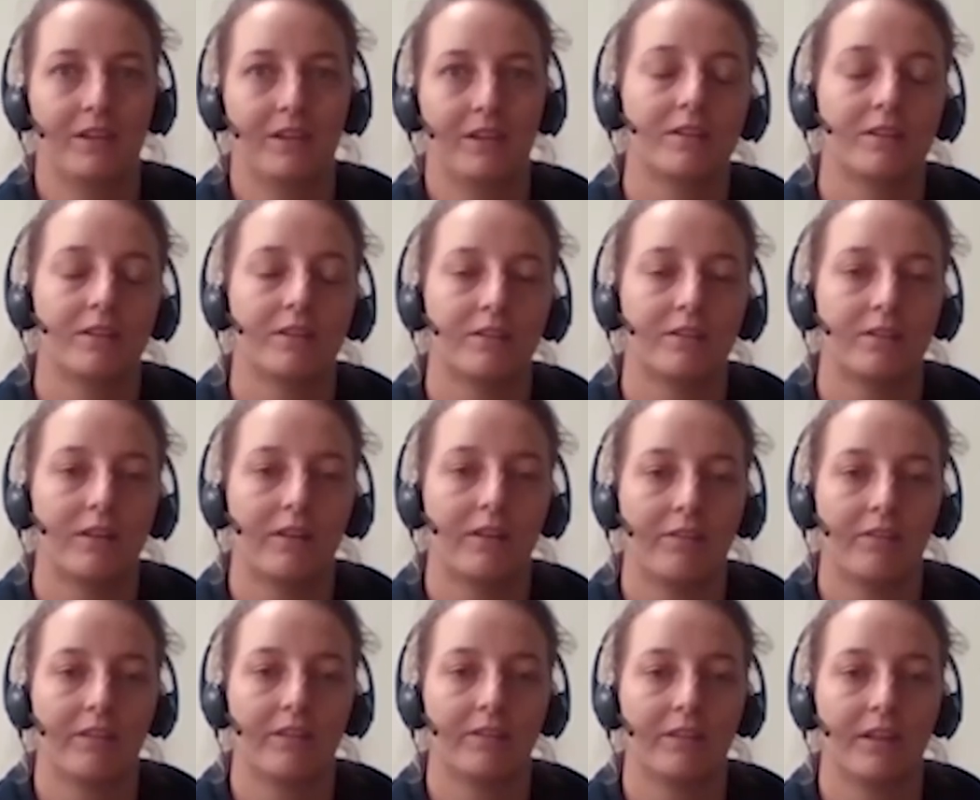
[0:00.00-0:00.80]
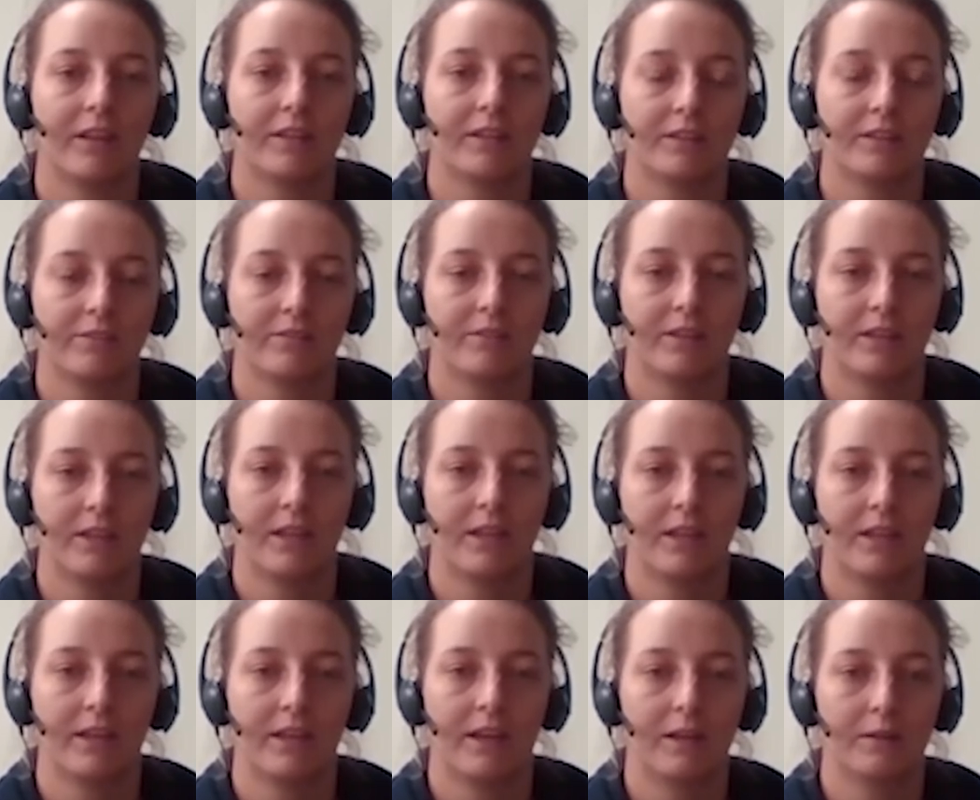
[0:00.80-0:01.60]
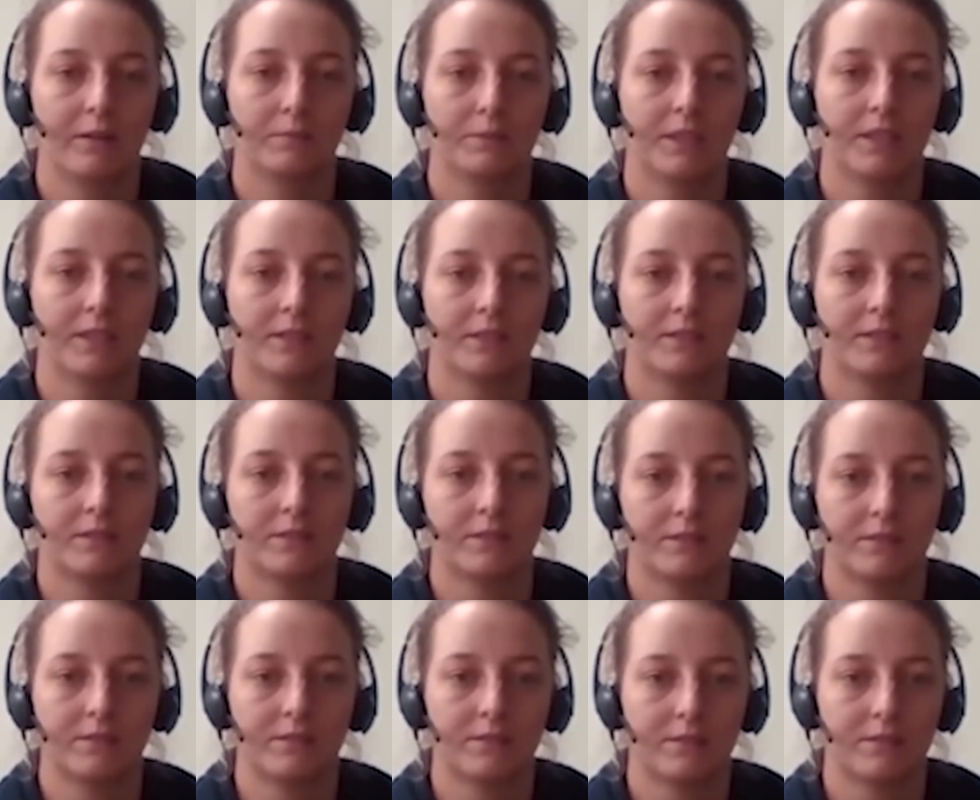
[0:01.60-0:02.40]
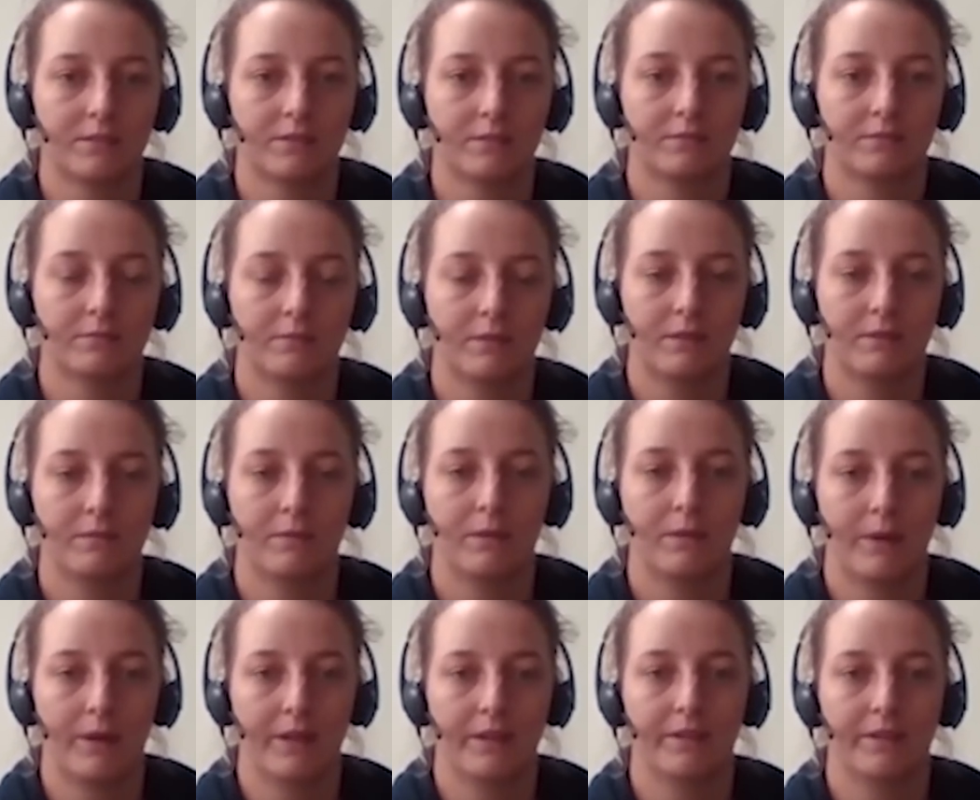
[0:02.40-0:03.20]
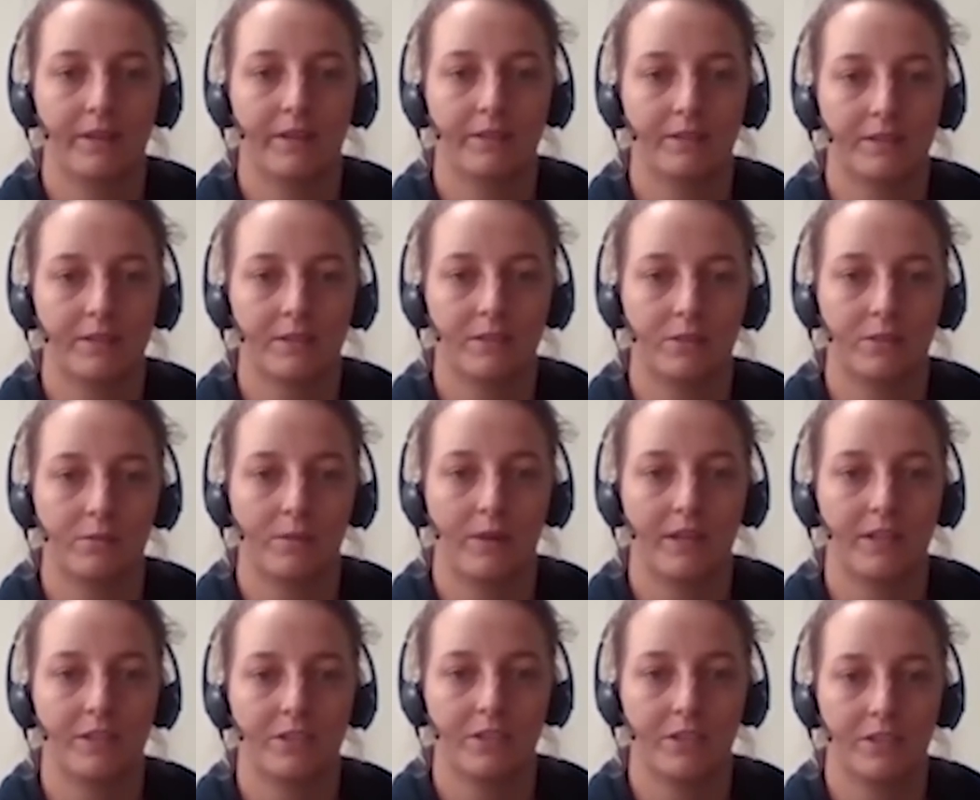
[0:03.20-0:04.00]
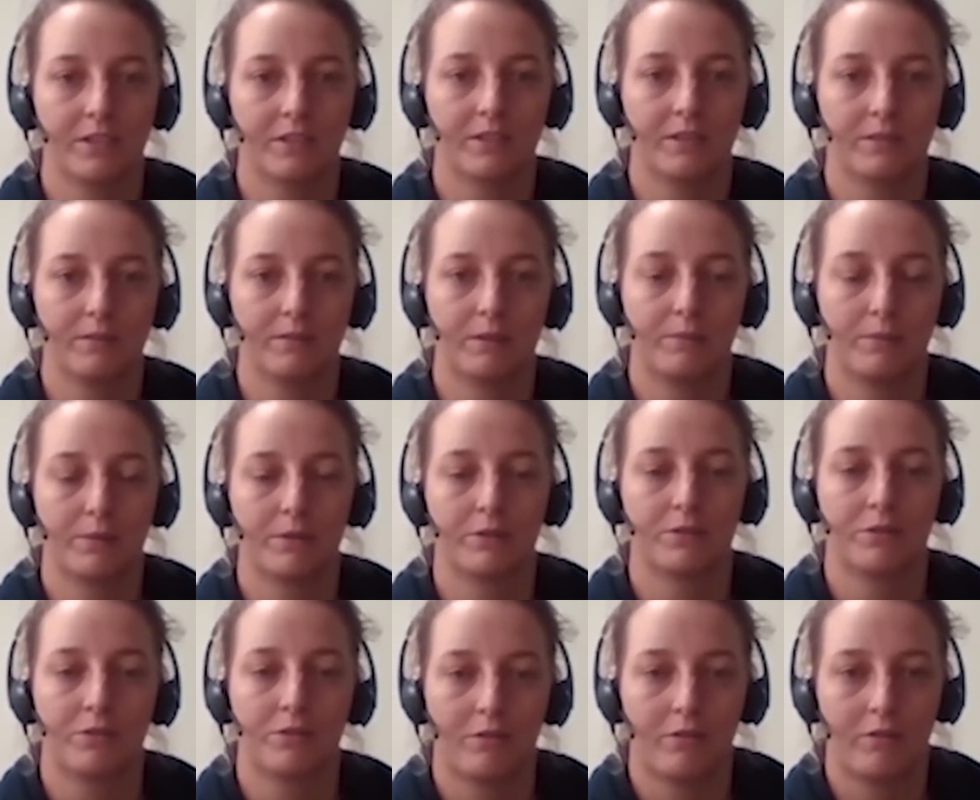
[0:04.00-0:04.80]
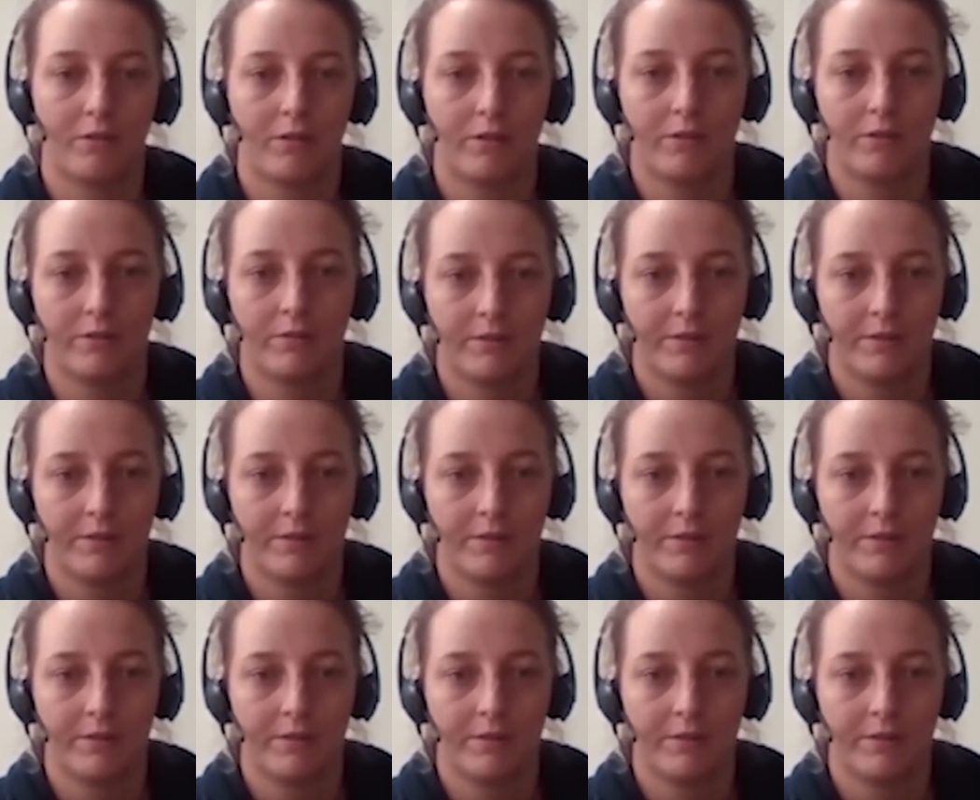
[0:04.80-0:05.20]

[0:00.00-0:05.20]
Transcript: So I think that definitely helped us when we were in that situation to push through.